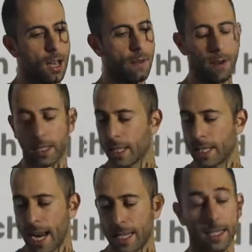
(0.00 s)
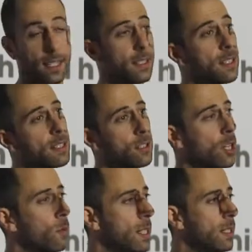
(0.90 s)
funnel analysis that isn't
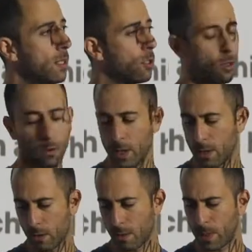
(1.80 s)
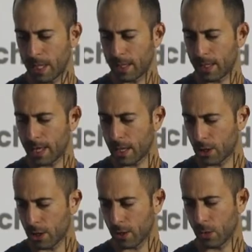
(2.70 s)
so easy to do with sort of business
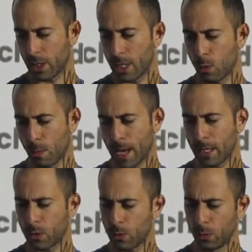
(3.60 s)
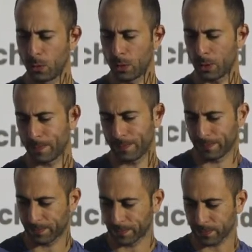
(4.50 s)
intelligence or SQL-based tools.
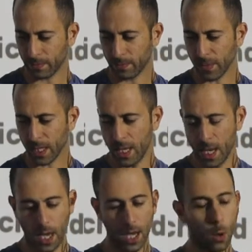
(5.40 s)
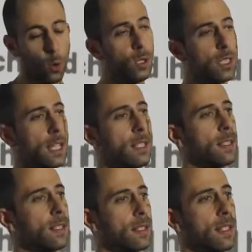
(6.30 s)
All the
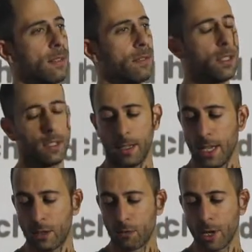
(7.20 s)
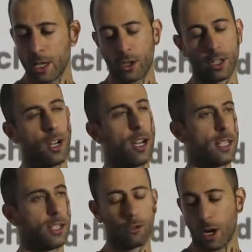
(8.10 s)
data that's delivered is rich and
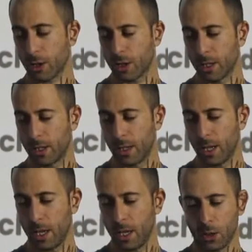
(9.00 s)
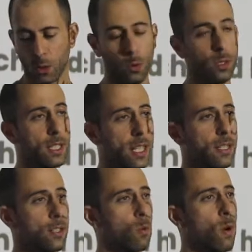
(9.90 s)
highly structured. So all the
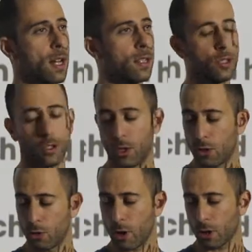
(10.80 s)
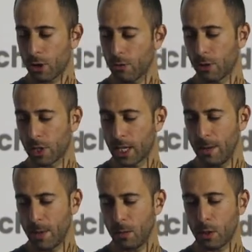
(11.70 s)
data is a well understood structure or
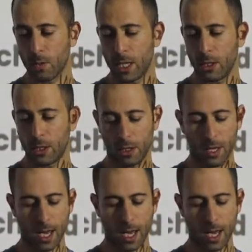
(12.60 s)
schema, which means